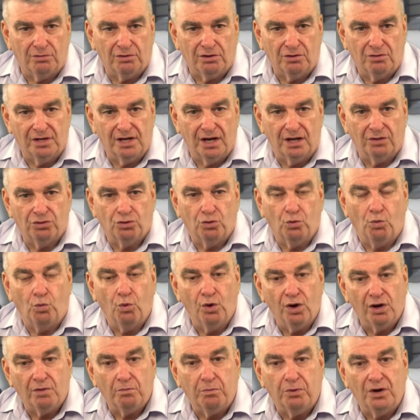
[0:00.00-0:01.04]
create the
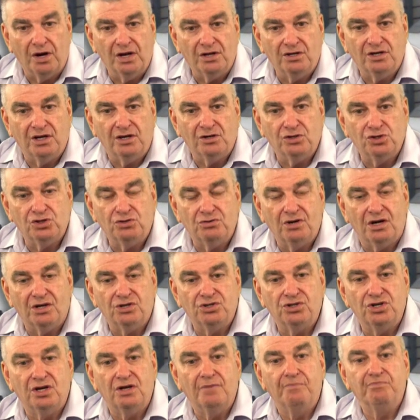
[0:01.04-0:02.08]
work breakdown
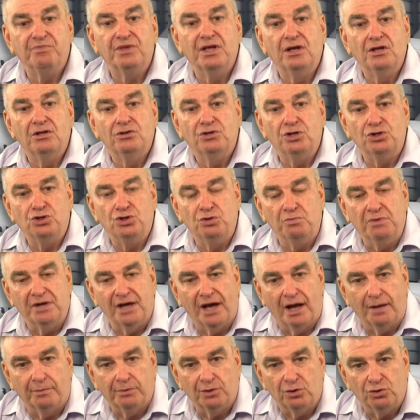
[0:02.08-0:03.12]
structure, that you be
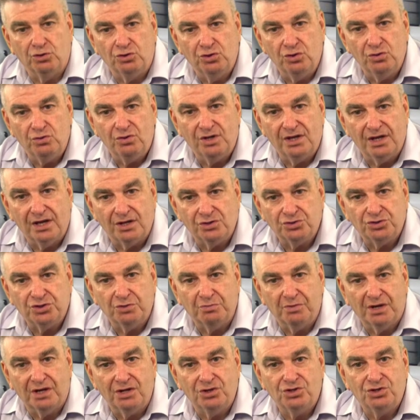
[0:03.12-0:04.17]
able to do the
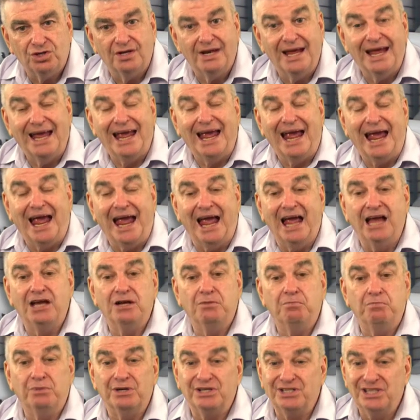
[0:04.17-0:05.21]
estimation,
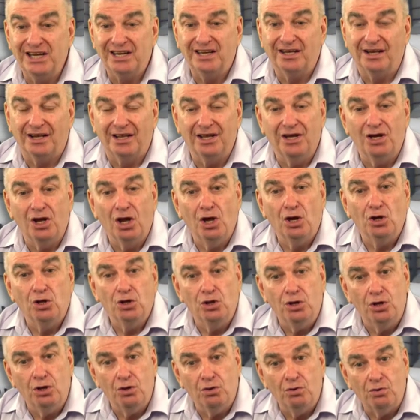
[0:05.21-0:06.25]
and particularly
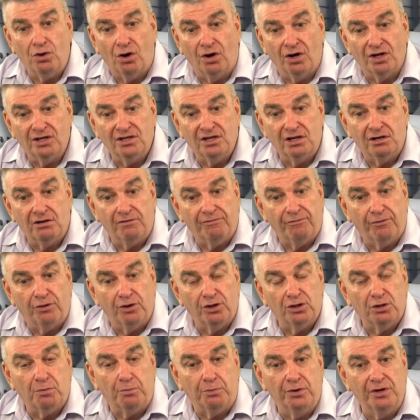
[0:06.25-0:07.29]
you identify
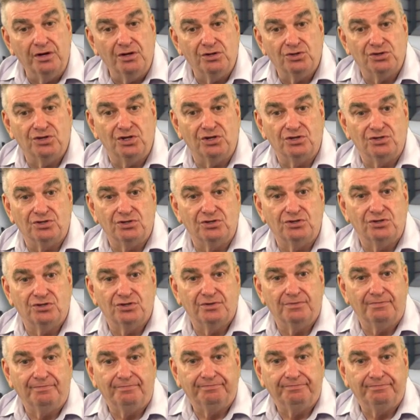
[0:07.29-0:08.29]
the predecessors.